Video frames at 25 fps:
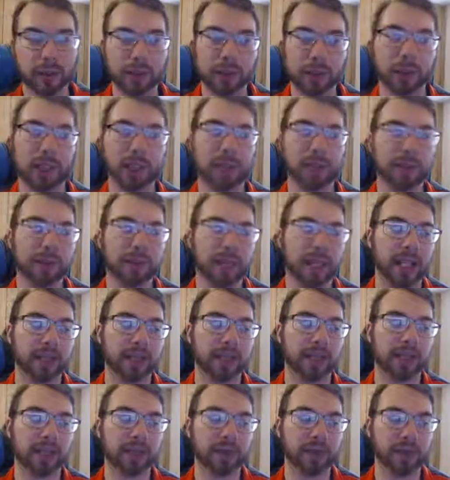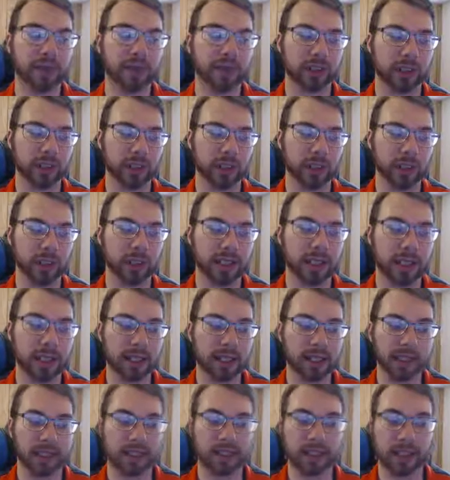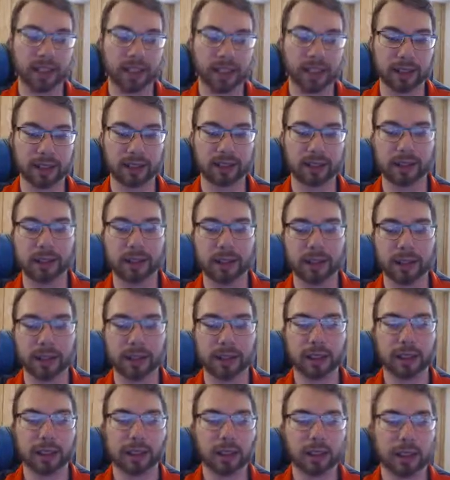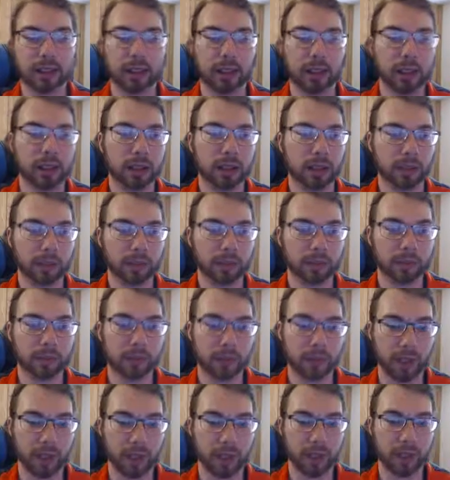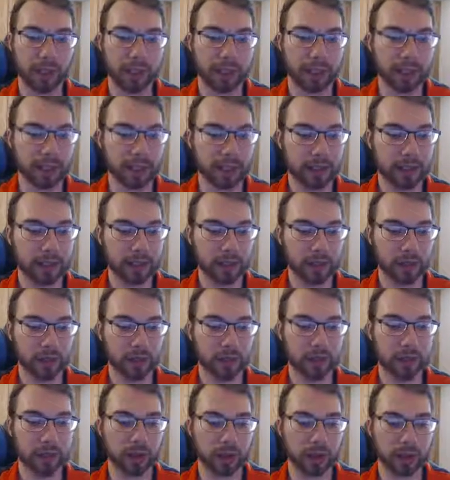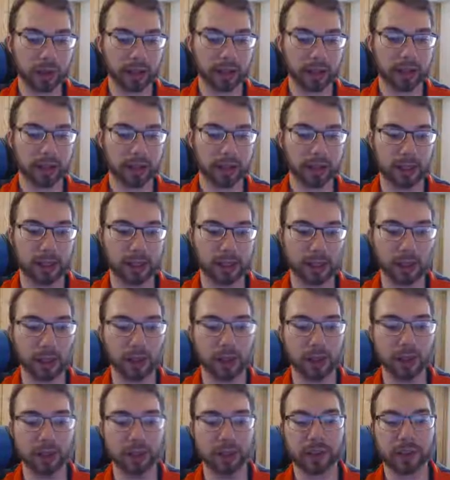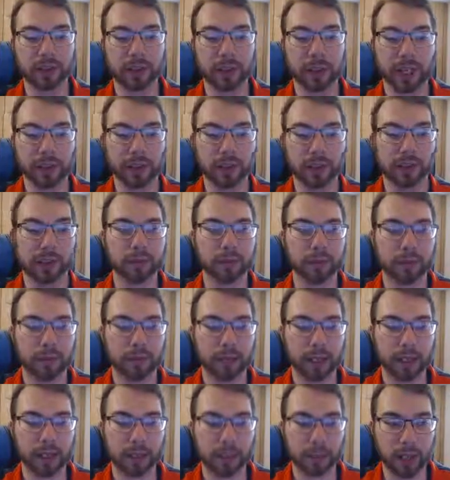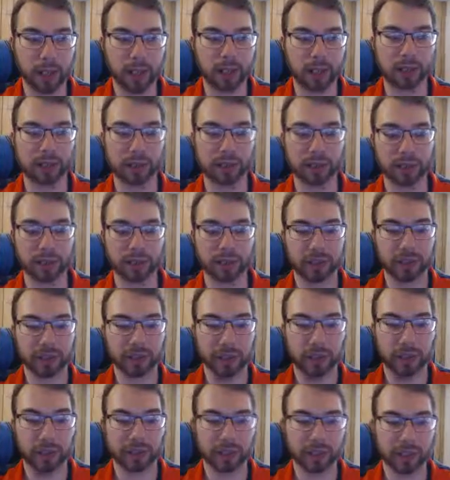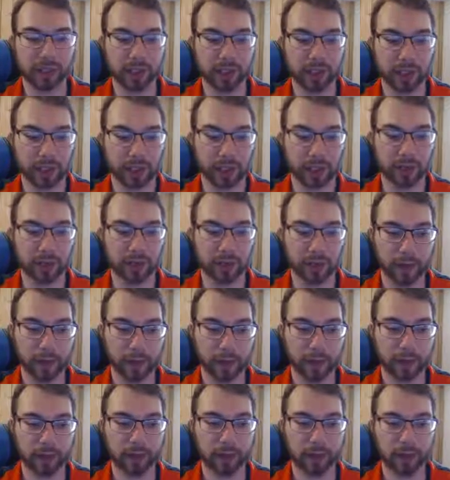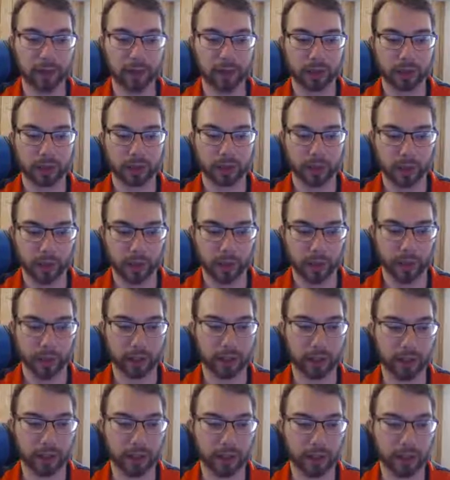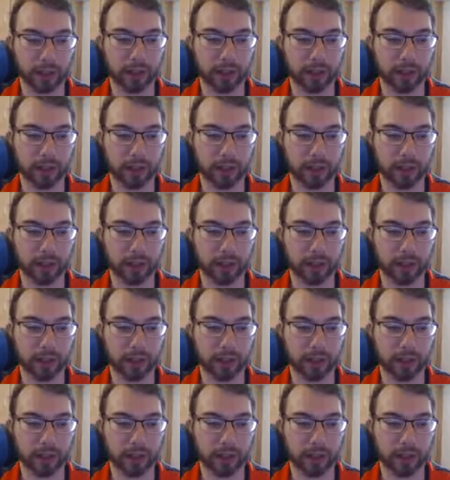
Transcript: Trymid Master unfortunately got left in the dust. And then all of the Trymid monsters do have the second effect where